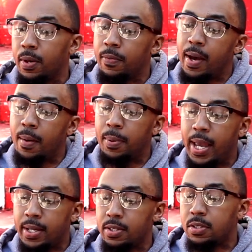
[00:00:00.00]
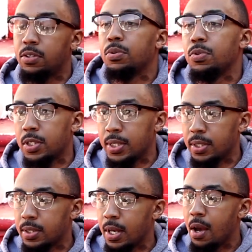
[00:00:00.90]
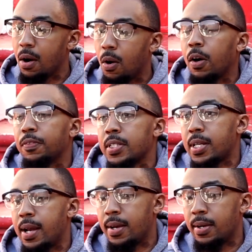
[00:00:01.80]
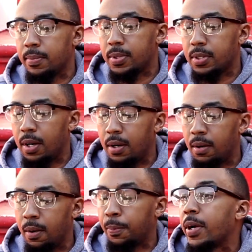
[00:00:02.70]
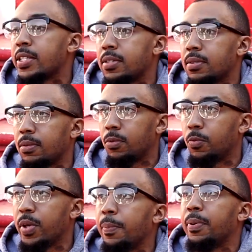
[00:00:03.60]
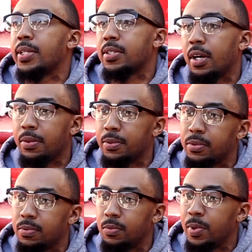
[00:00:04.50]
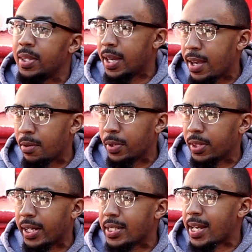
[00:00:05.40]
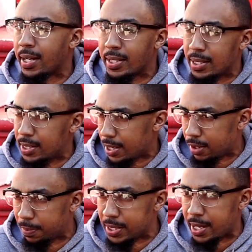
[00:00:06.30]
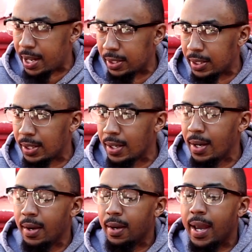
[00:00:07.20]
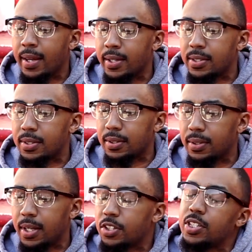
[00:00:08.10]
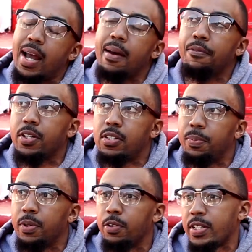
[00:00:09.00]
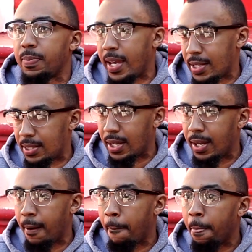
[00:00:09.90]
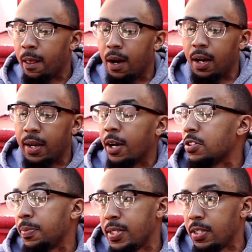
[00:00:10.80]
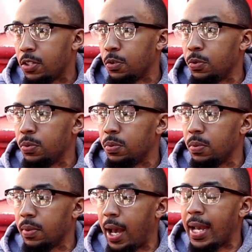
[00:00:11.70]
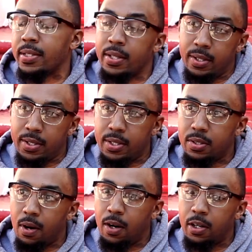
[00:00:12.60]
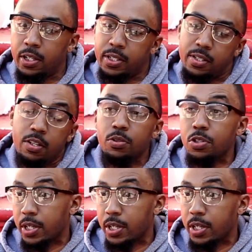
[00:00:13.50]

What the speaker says: of how Black institutions oftentimes oppress others within with like a talented 10th mentality. And it's just time for us to progress past that. LGBTQ identities are going to continue to